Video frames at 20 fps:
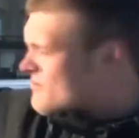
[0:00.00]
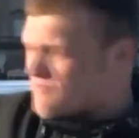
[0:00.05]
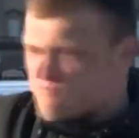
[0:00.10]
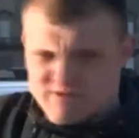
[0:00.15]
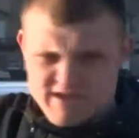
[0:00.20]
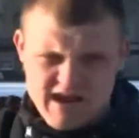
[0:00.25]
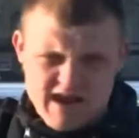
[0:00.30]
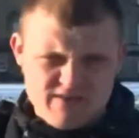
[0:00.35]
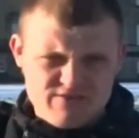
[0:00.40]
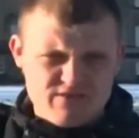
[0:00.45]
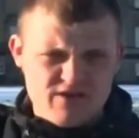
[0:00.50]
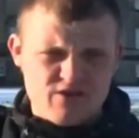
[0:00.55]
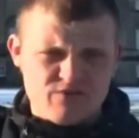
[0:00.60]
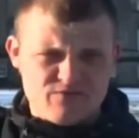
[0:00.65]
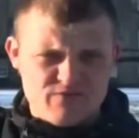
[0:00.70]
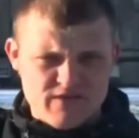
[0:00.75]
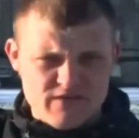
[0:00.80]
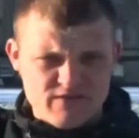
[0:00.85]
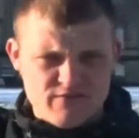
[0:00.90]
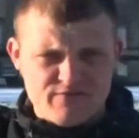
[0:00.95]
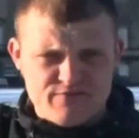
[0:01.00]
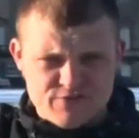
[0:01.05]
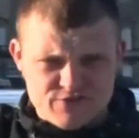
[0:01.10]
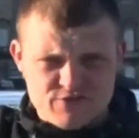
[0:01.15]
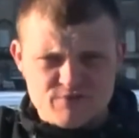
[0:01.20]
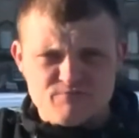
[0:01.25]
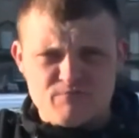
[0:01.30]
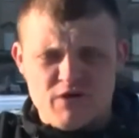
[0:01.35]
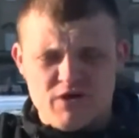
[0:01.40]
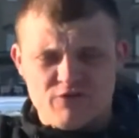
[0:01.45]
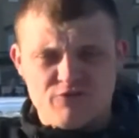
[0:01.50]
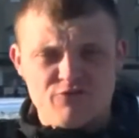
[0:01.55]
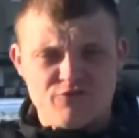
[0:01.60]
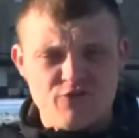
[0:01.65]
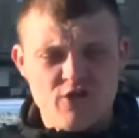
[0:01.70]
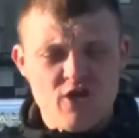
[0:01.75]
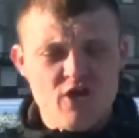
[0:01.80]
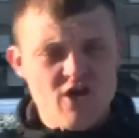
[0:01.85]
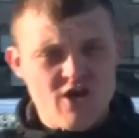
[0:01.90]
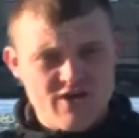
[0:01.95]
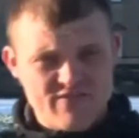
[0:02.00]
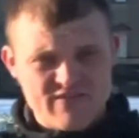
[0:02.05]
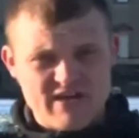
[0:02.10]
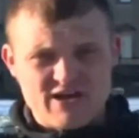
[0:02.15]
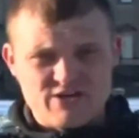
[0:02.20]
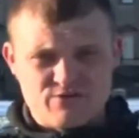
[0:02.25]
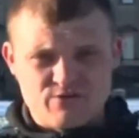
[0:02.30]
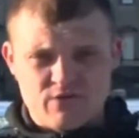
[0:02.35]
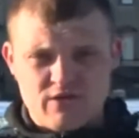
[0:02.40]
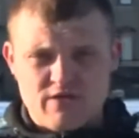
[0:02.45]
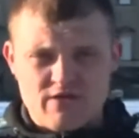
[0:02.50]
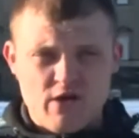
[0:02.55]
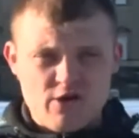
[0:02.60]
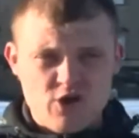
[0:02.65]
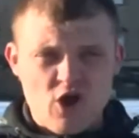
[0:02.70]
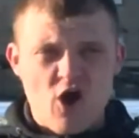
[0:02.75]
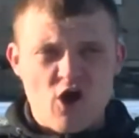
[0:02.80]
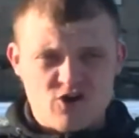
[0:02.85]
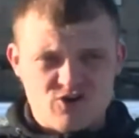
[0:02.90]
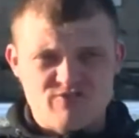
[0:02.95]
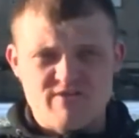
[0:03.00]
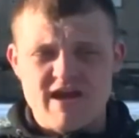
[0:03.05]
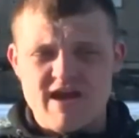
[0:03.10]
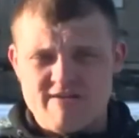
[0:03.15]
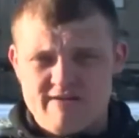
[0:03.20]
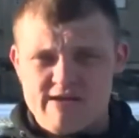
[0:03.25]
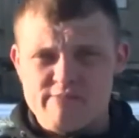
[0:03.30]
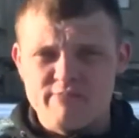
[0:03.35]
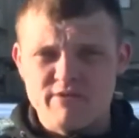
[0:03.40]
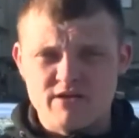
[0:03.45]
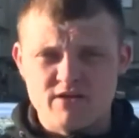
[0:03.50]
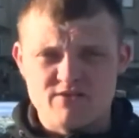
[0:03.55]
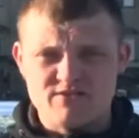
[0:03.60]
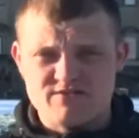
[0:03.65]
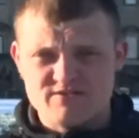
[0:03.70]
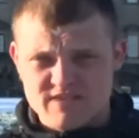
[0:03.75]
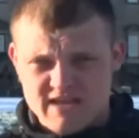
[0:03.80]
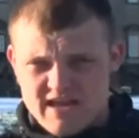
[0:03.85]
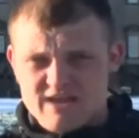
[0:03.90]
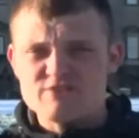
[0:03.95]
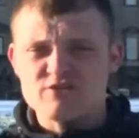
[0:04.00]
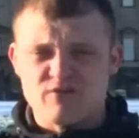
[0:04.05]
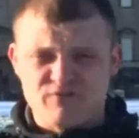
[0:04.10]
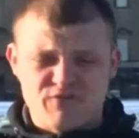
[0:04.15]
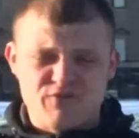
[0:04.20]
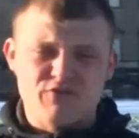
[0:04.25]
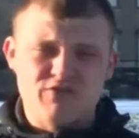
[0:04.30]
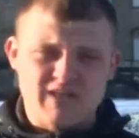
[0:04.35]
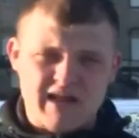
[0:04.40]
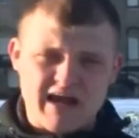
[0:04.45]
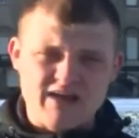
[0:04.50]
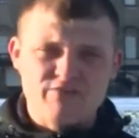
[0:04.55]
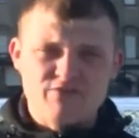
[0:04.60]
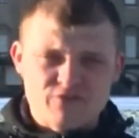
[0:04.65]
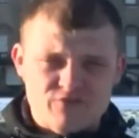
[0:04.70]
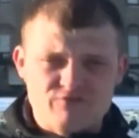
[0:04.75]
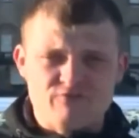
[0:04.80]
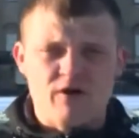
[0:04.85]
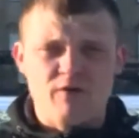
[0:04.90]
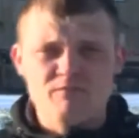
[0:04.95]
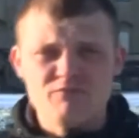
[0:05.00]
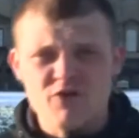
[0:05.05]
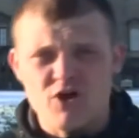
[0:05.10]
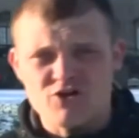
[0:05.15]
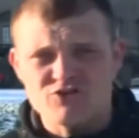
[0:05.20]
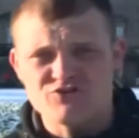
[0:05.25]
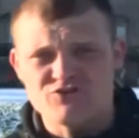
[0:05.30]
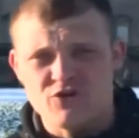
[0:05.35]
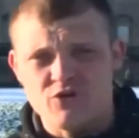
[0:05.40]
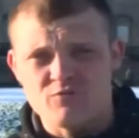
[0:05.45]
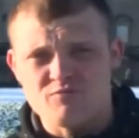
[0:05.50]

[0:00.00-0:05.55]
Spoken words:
behind the fishing ponds, and the actual Yorkshire Air Ambulance takes off and lands from Nostell